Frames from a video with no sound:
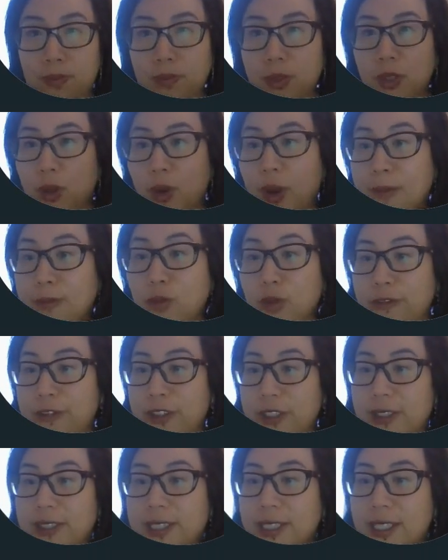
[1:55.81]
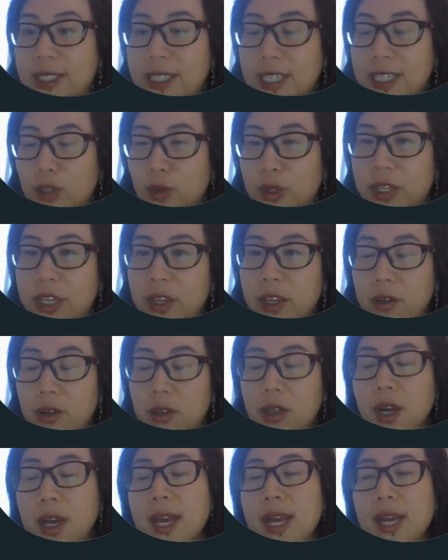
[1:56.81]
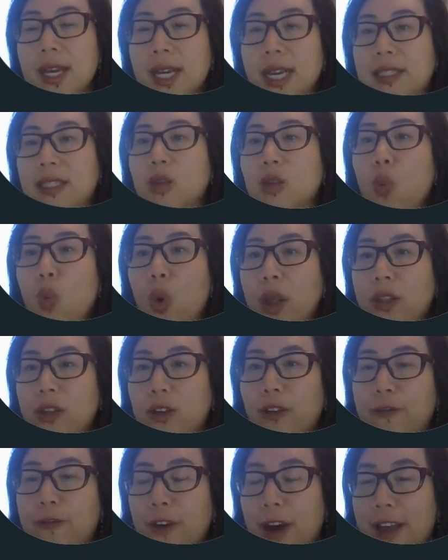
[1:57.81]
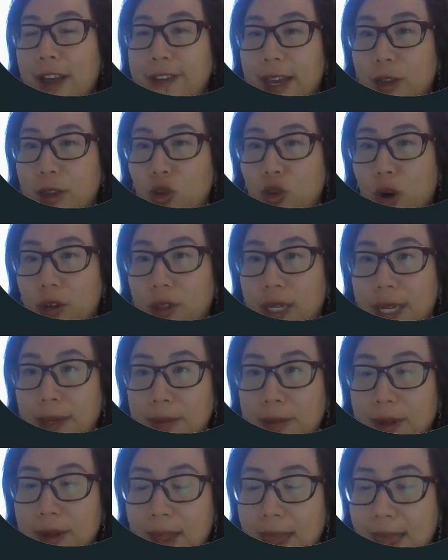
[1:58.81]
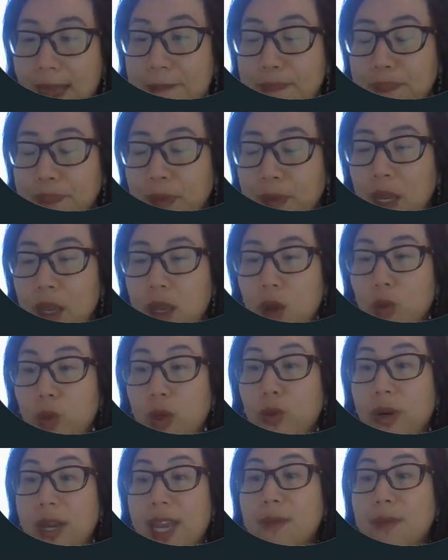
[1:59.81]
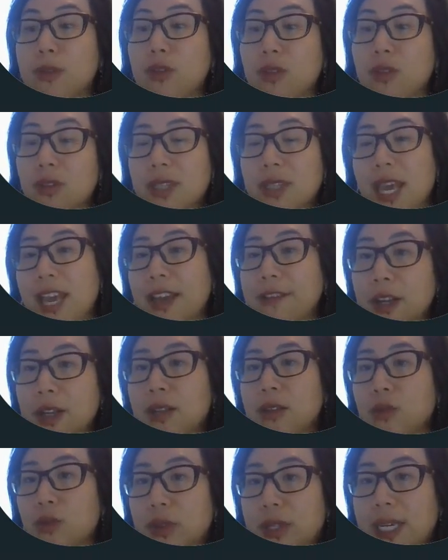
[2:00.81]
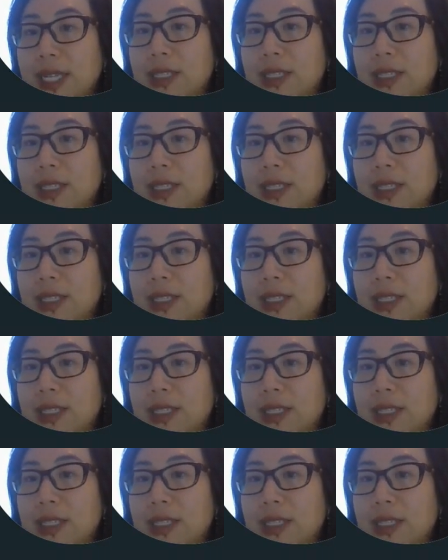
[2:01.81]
I'm revealing the secret here, it's the 105 HRA plan. We were able to save Henry